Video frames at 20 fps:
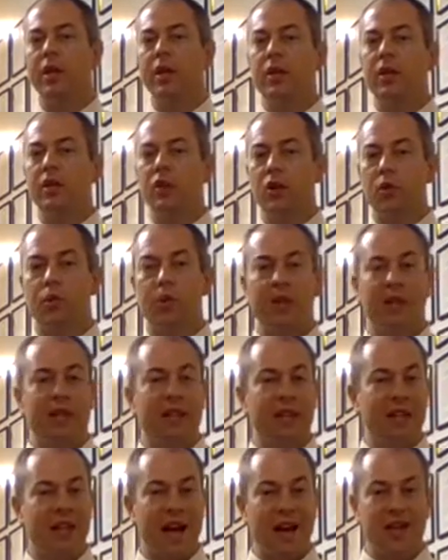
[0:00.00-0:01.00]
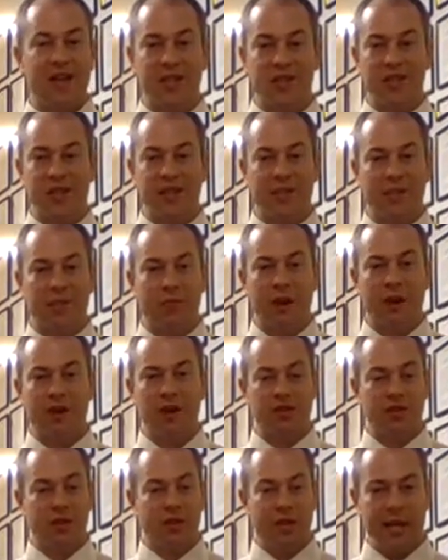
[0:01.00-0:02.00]
you're putting a lot of stress and
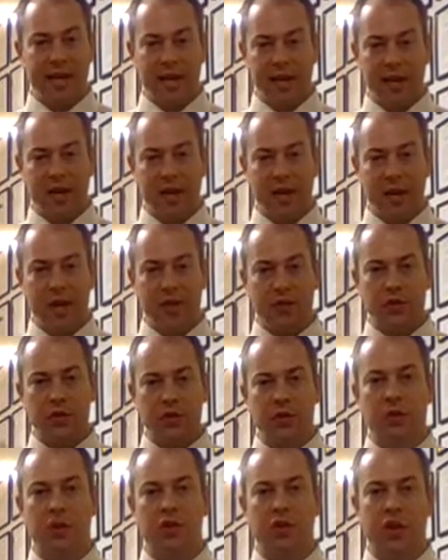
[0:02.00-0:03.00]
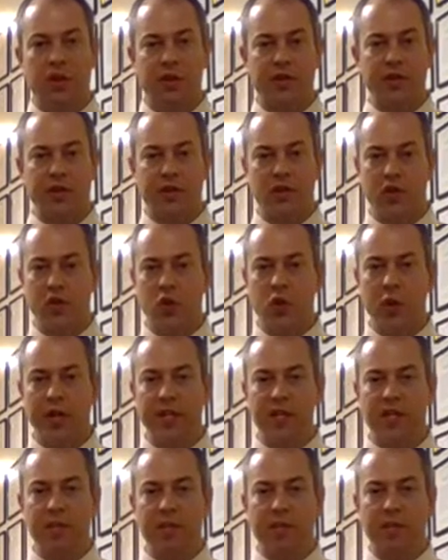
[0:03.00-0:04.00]
pressure again on all the structures, those
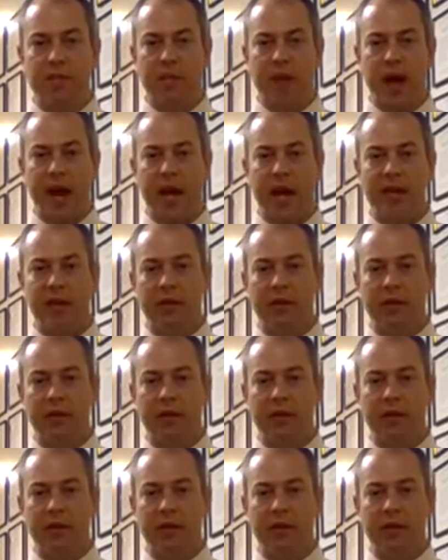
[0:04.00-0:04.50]
joints in your spine.